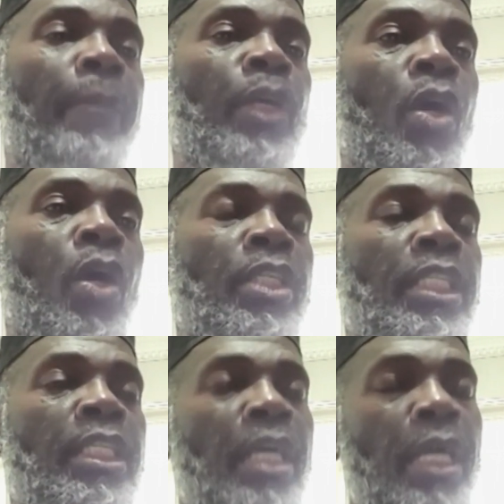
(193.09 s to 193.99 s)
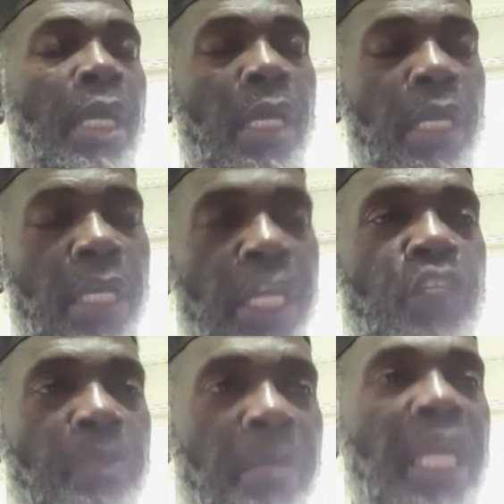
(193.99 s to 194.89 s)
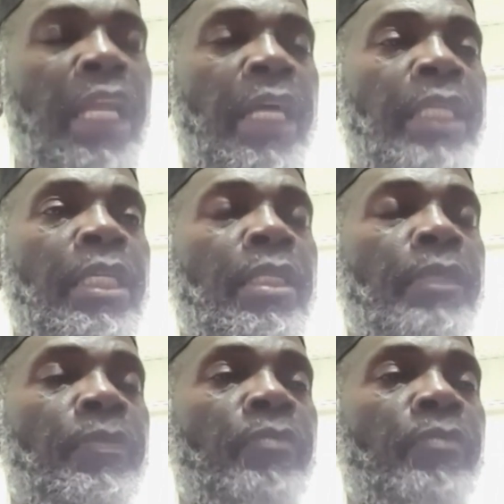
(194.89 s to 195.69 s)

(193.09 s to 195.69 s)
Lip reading: because each million